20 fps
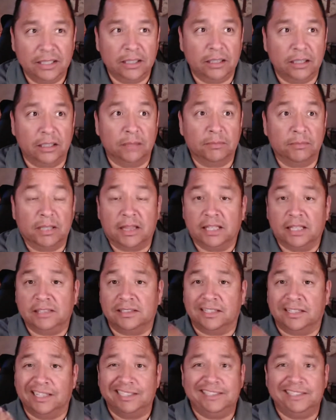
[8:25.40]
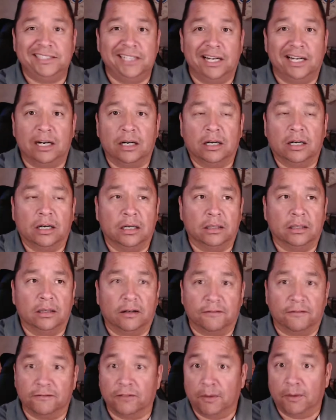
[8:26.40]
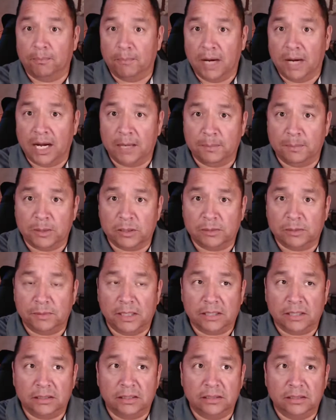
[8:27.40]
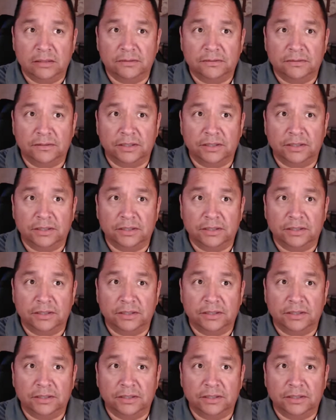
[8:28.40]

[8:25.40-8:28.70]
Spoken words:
The things that I share are from my perspective.